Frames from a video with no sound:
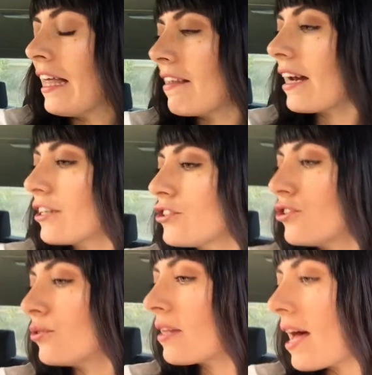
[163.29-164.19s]
that I could
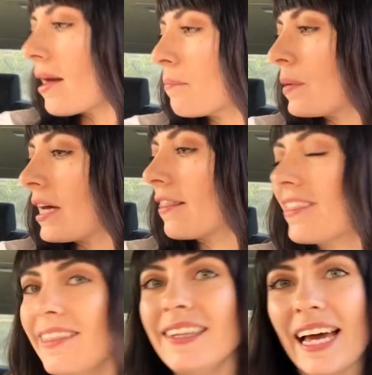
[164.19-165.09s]
do that, but
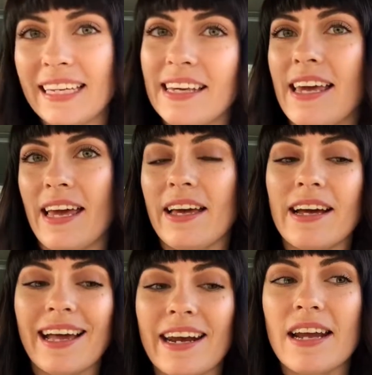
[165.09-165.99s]
I
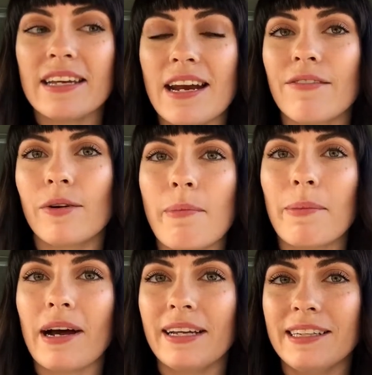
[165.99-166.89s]
can't, and I can never
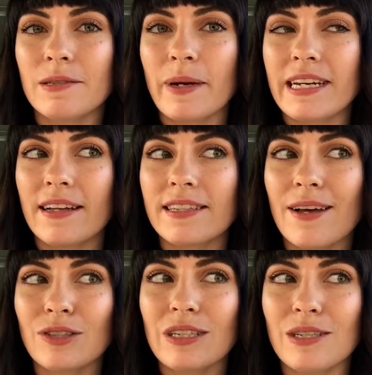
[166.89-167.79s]
remember how to get to my dad's
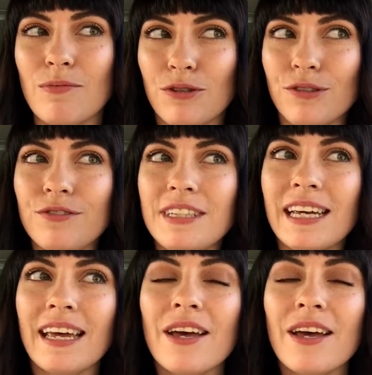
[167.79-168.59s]
house because he moved